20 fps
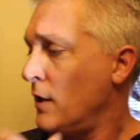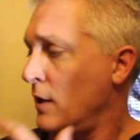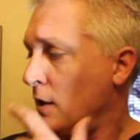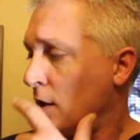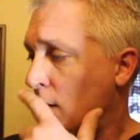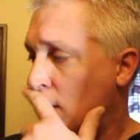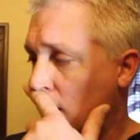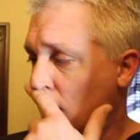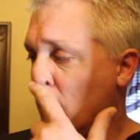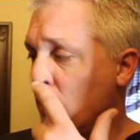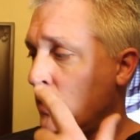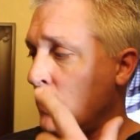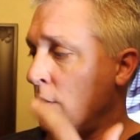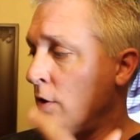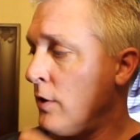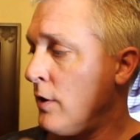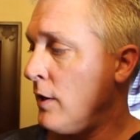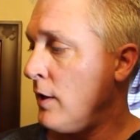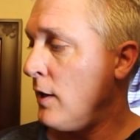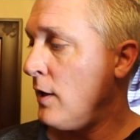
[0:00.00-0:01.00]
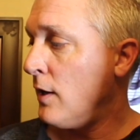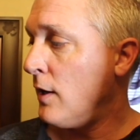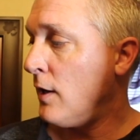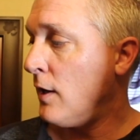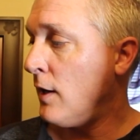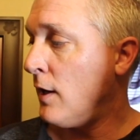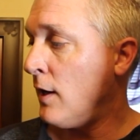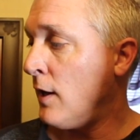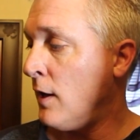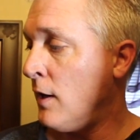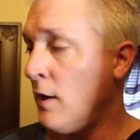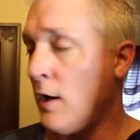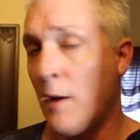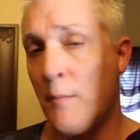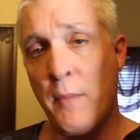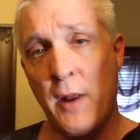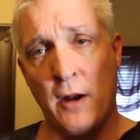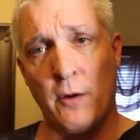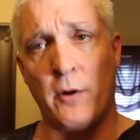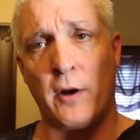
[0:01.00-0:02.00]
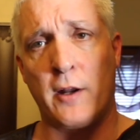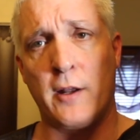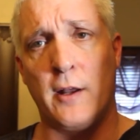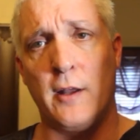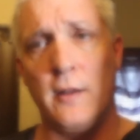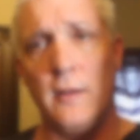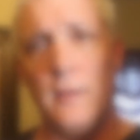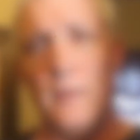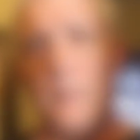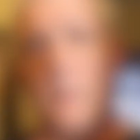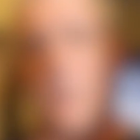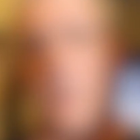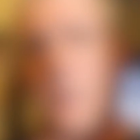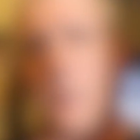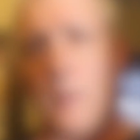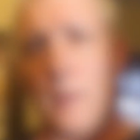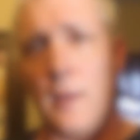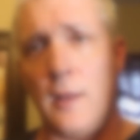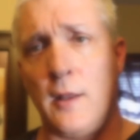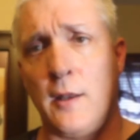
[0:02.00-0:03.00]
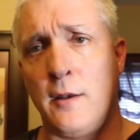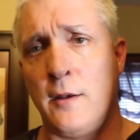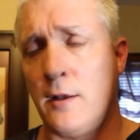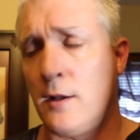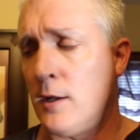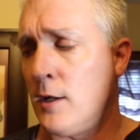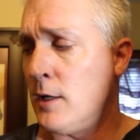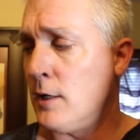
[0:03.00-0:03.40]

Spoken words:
here in America, and